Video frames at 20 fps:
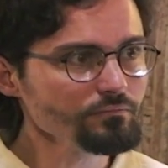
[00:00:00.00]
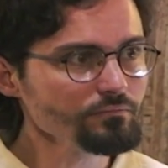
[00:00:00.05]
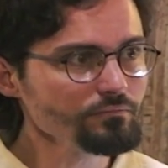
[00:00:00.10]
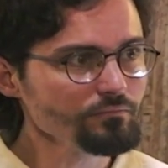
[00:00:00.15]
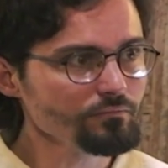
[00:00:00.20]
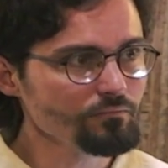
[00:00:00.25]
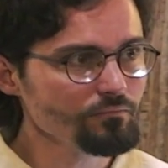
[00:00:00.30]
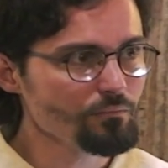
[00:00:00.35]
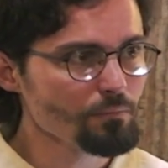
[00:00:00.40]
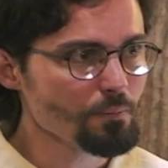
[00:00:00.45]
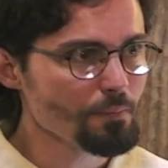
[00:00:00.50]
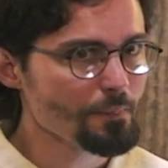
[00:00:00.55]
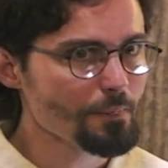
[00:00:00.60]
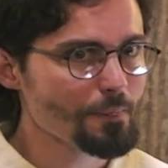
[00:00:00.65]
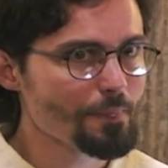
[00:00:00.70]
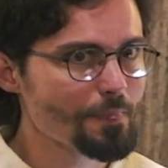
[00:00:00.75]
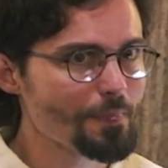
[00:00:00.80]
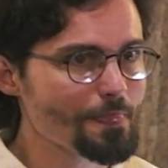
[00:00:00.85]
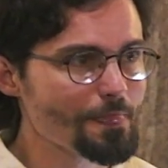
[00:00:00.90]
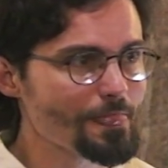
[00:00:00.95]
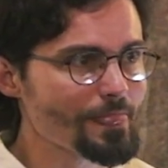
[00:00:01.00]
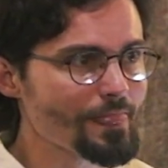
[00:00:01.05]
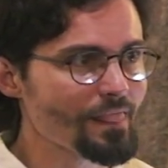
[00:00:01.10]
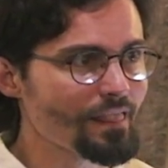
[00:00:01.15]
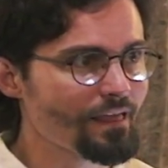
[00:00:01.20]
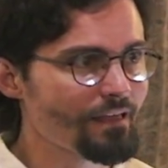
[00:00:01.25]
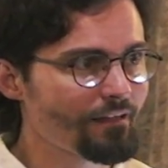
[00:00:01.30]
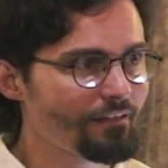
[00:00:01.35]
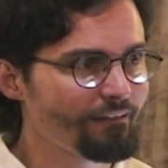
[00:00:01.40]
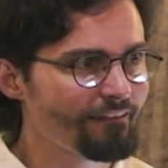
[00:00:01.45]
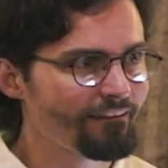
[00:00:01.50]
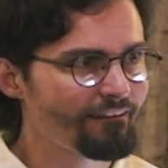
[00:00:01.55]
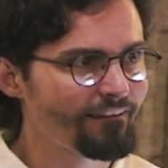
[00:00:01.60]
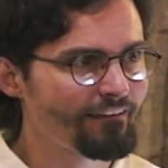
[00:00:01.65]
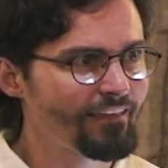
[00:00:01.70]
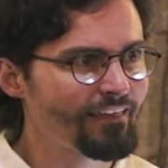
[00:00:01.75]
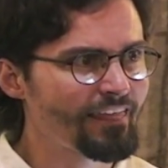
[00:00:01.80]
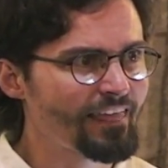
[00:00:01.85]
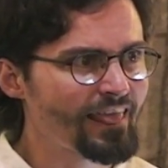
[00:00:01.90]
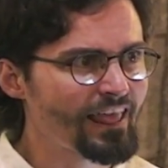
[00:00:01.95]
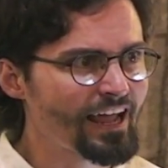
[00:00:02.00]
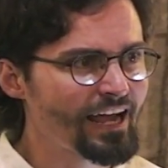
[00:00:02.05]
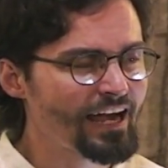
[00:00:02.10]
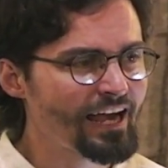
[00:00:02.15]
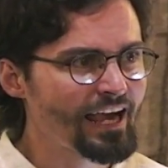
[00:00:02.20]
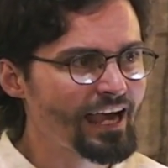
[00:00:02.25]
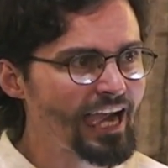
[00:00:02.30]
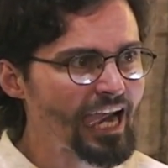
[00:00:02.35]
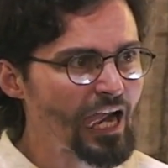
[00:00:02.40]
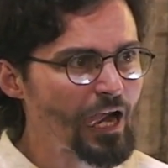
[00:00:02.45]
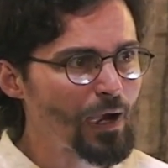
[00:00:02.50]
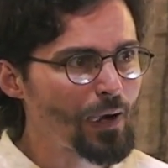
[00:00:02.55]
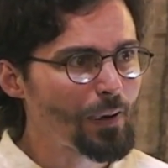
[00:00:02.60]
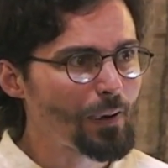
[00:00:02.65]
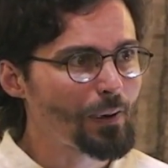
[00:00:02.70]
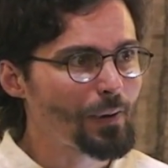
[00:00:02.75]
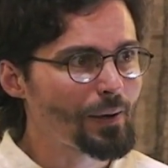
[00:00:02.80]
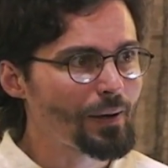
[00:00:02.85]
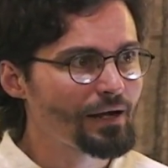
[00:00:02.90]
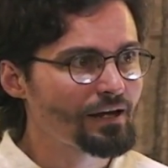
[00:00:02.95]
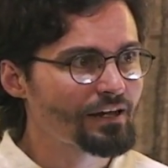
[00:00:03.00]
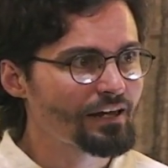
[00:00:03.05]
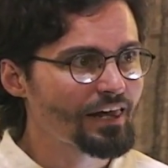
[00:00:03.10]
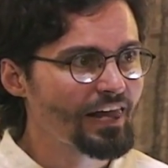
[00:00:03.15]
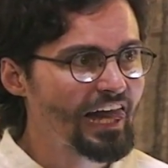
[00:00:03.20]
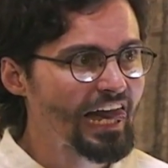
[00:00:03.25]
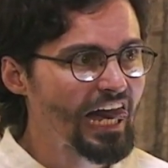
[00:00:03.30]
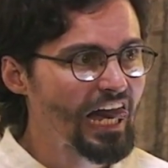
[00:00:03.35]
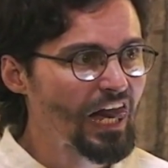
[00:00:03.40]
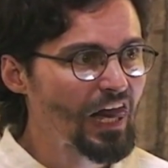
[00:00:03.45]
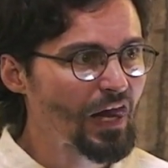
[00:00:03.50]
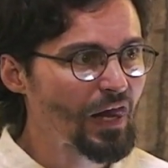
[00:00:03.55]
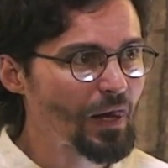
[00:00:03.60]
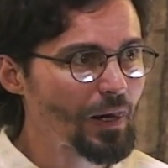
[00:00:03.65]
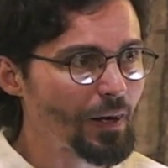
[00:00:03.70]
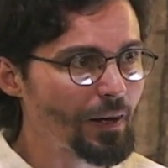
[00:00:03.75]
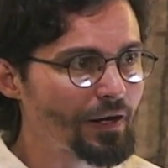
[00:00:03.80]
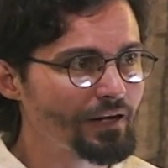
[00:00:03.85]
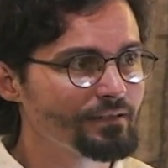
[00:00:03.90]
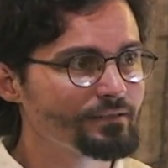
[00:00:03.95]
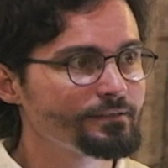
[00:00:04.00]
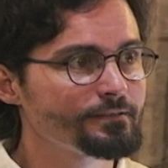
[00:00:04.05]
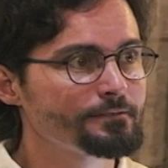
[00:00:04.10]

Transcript: if you're an American Muslim and you're paying 35% income tax,